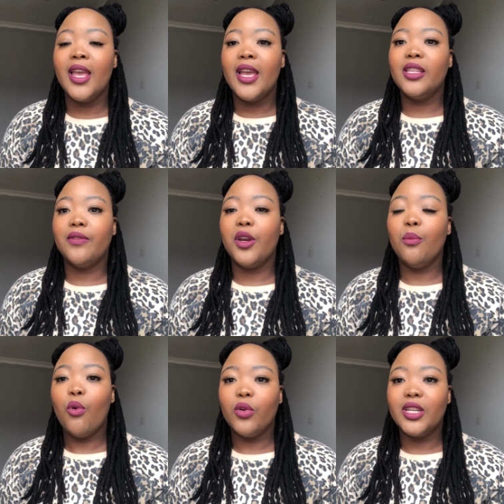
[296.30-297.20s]
it's very
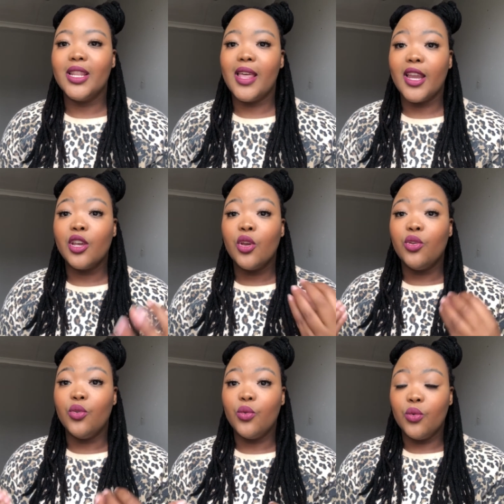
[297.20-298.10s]
important that
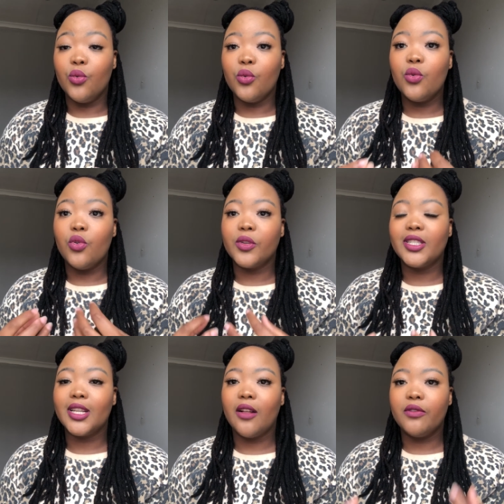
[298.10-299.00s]
you
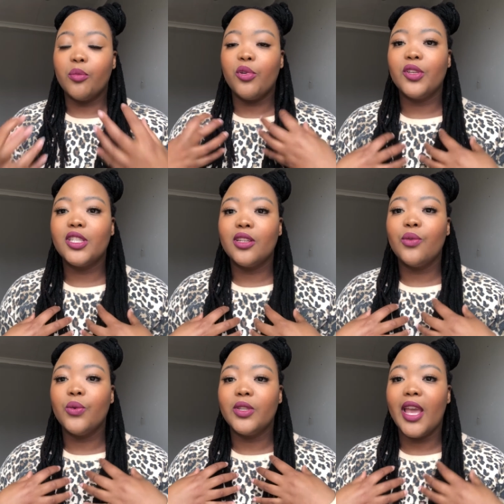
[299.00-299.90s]
yourself, the person
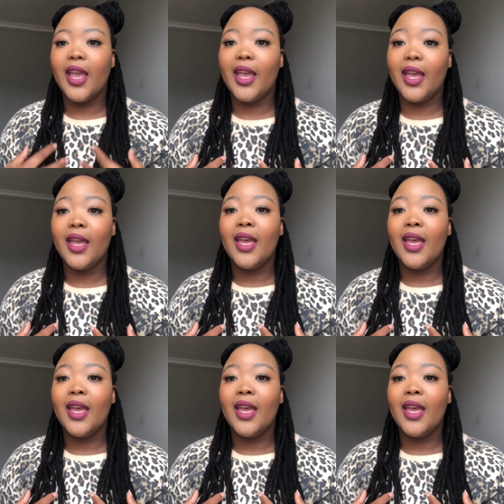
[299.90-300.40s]
whose head